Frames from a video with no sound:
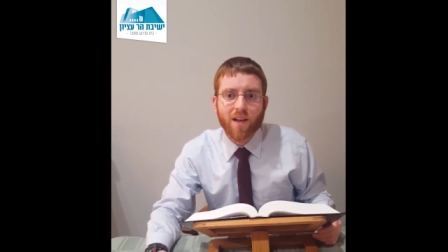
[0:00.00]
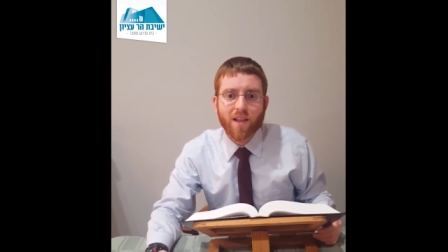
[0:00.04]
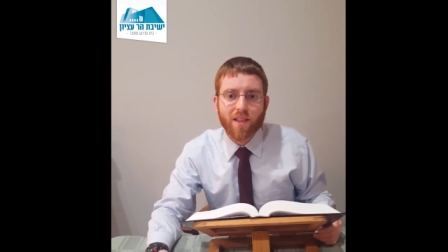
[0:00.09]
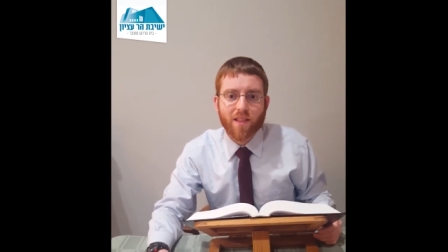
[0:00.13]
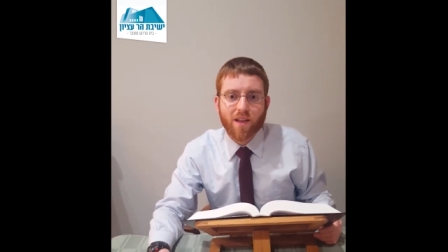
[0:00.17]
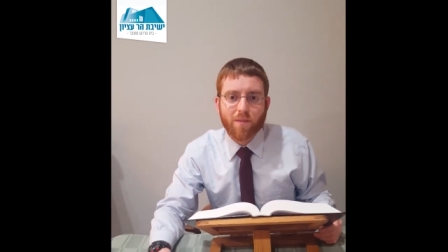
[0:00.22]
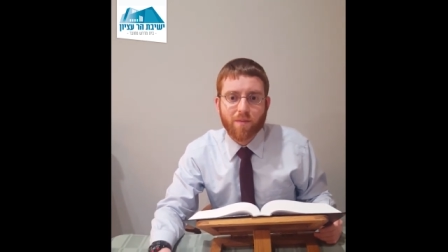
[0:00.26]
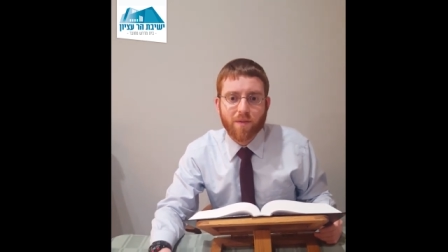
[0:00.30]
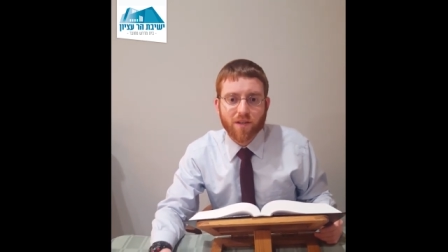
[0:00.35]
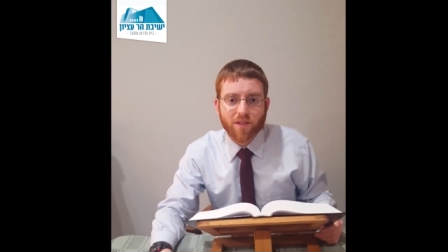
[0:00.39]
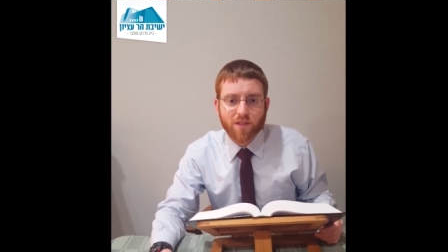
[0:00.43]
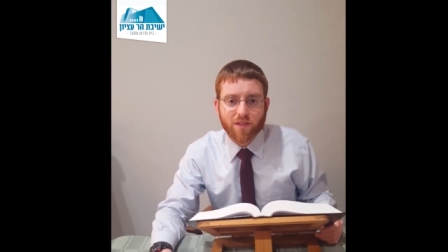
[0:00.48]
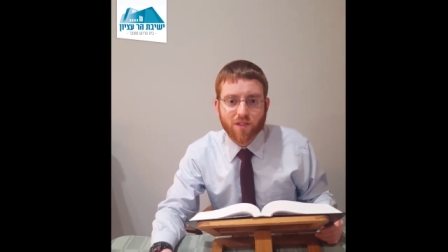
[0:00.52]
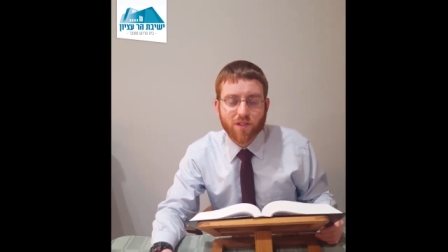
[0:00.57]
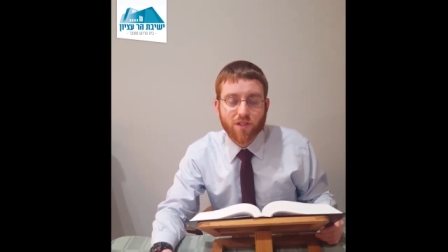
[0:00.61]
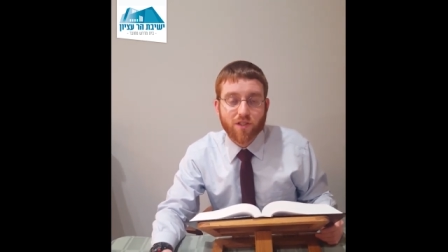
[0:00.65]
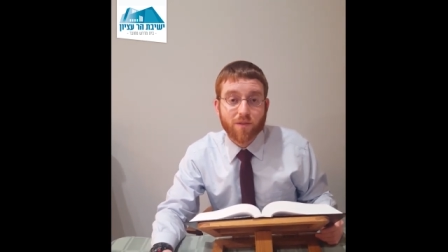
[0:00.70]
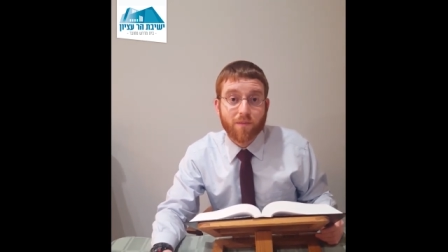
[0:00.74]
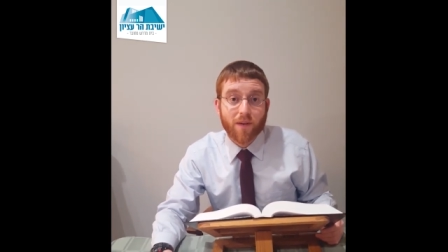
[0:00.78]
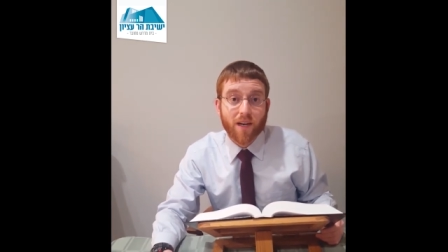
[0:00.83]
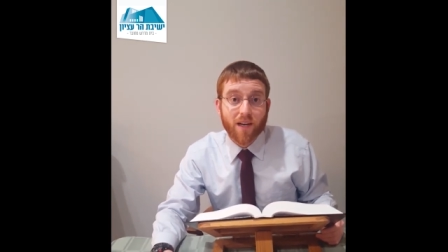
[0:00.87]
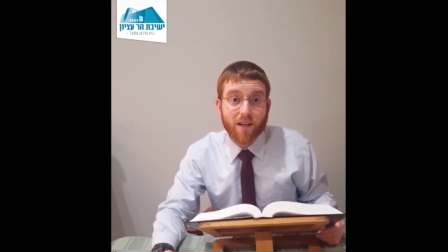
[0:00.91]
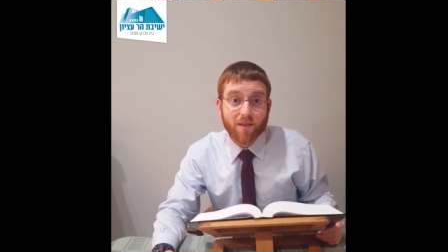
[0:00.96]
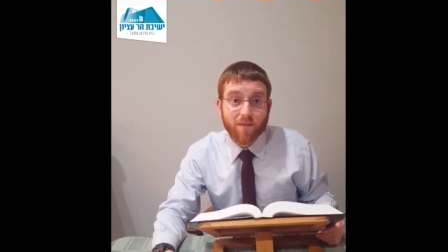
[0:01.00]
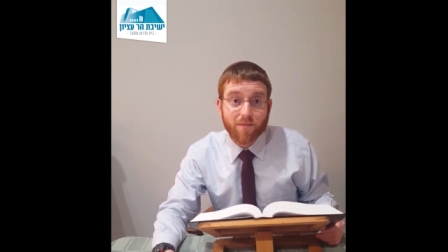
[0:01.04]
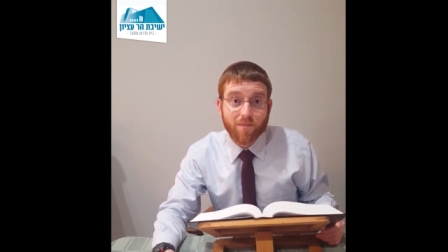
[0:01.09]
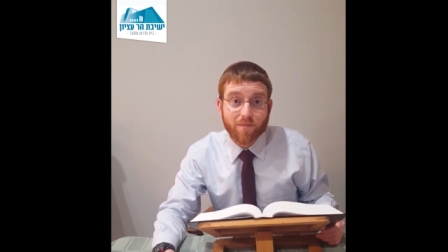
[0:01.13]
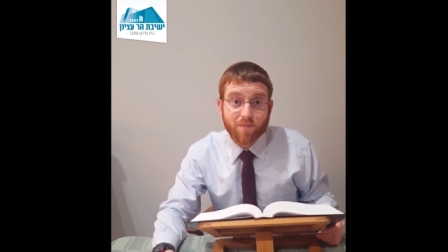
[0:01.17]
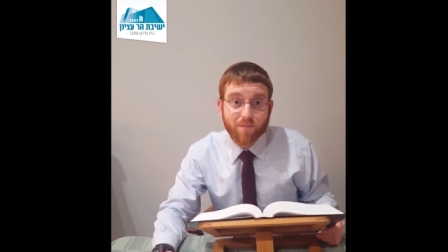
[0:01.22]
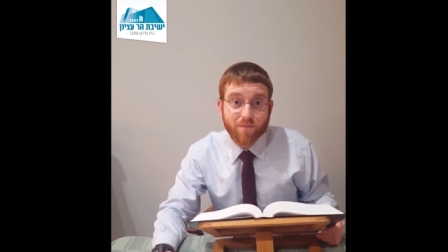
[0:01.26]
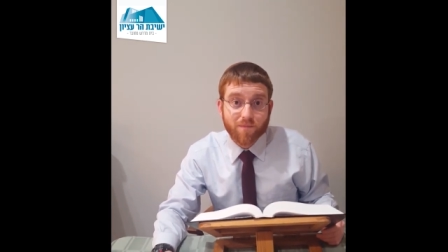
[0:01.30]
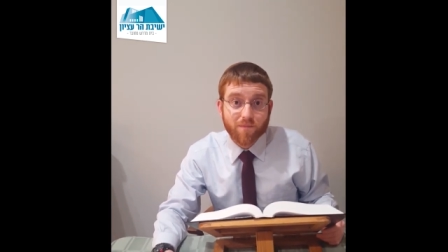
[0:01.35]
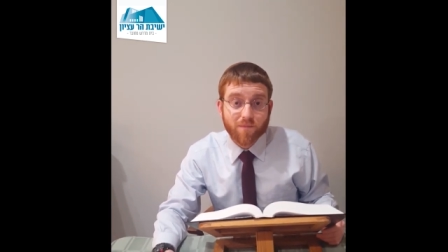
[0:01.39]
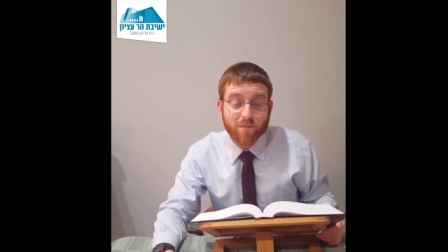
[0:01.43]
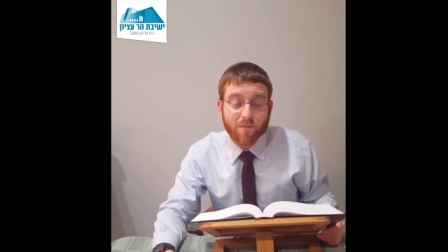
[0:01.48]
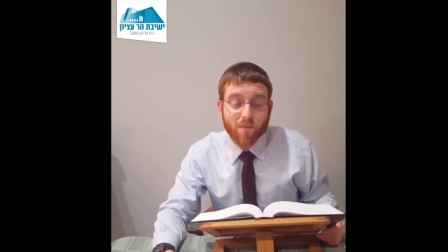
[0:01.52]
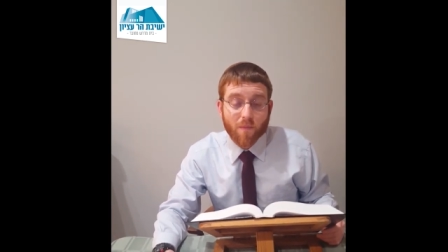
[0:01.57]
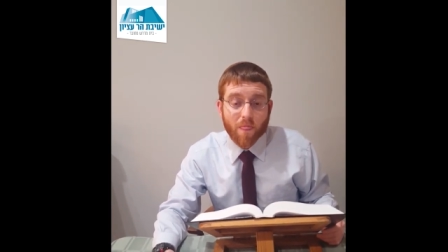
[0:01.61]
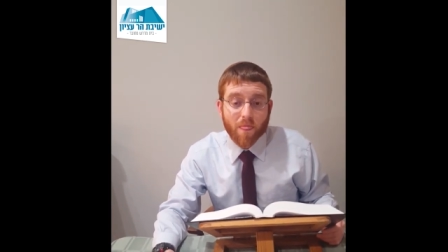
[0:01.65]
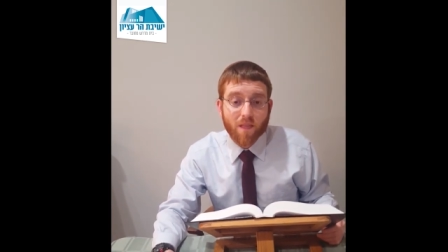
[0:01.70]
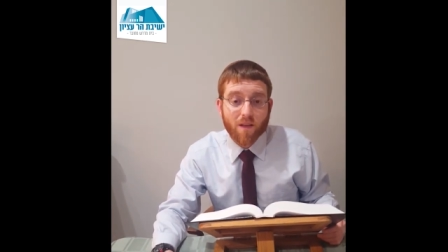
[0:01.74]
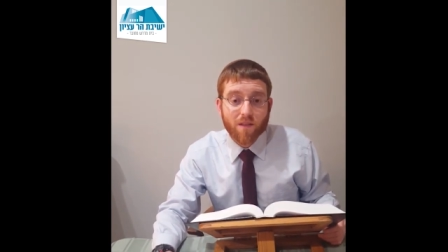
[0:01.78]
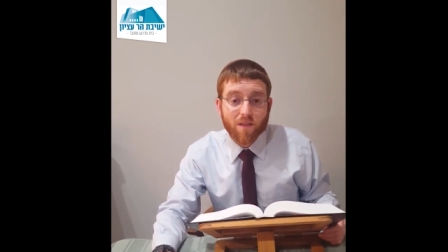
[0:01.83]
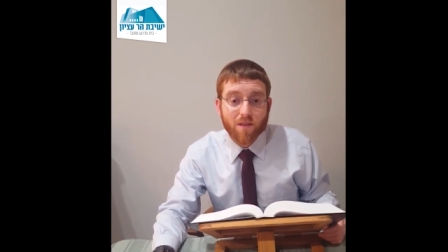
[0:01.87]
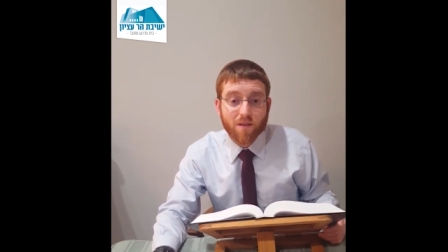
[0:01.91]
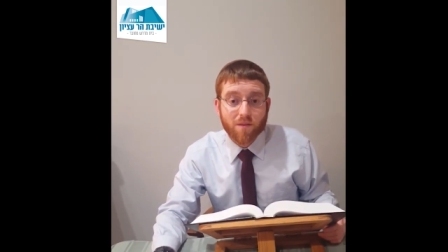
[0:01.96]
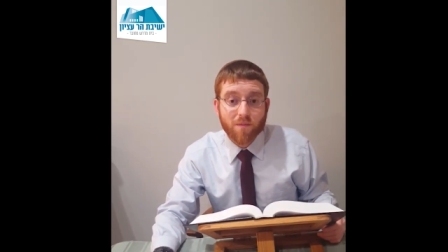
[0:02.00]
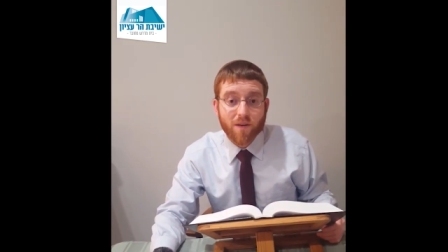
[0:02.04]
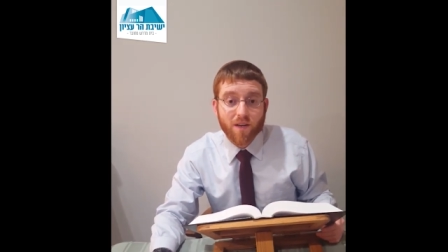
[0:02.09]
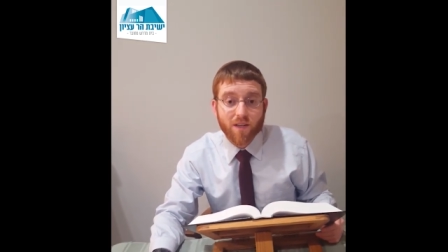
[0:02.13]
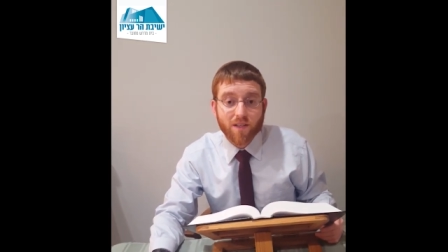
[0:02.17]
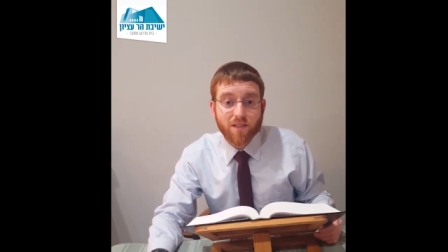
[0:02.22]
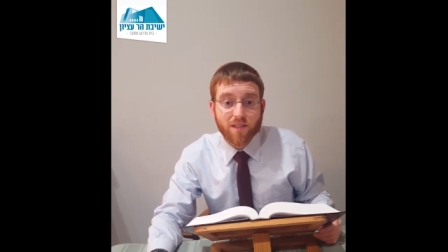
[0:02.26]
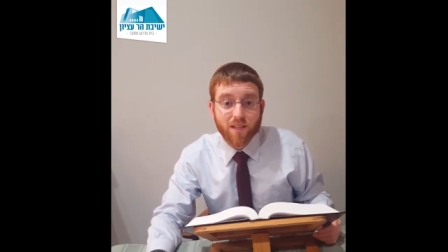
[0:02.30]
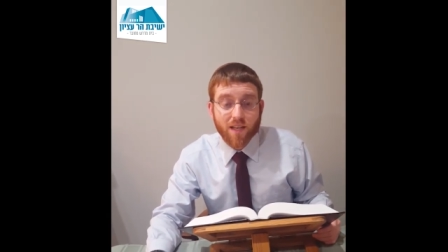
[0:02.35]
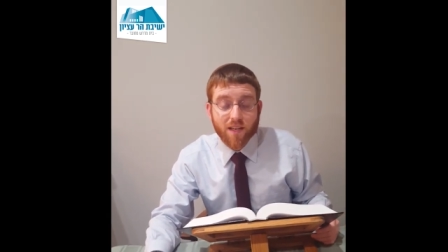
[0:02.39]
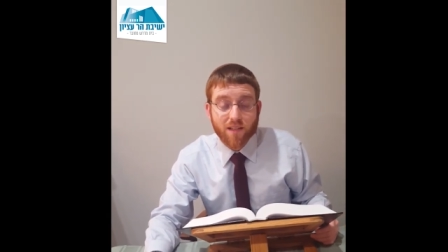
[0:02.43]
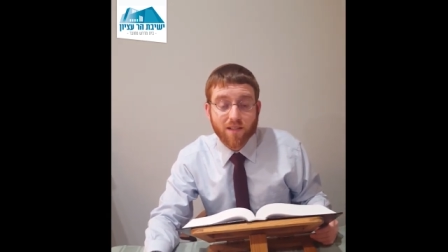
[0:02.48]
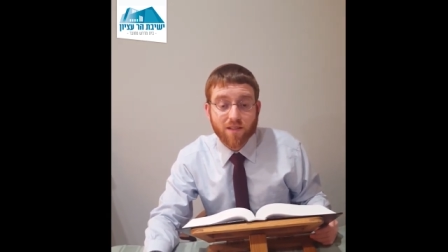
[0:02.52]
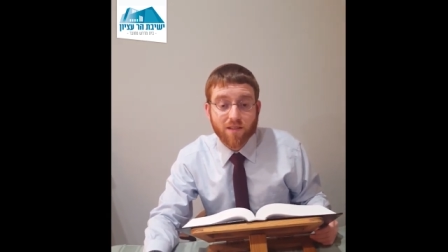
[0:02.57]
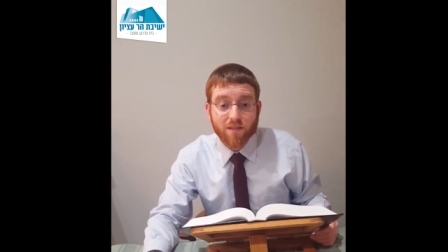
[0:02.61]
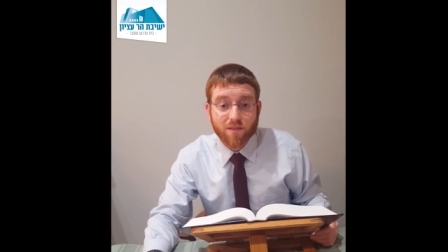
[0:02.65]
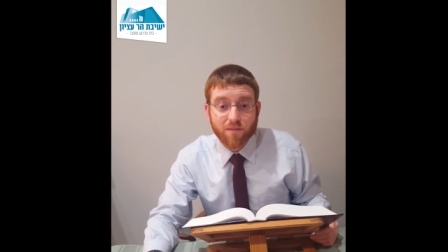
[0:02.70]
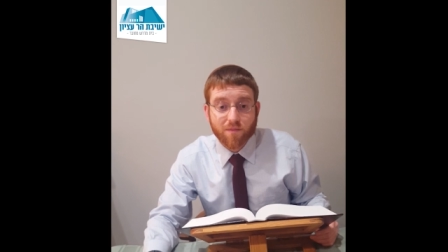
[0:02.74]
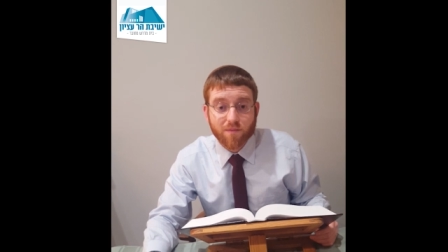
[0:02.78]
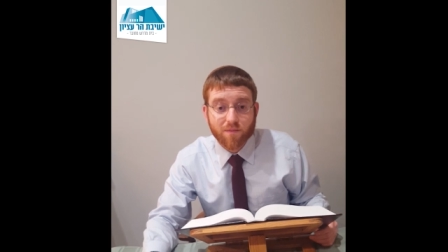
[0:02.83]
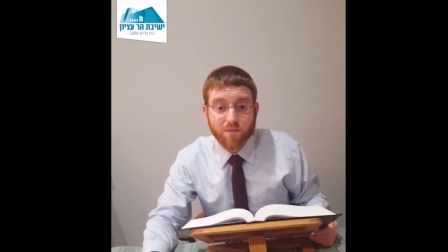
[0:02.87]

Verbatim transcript: that appears in Shabbat. The Gemara says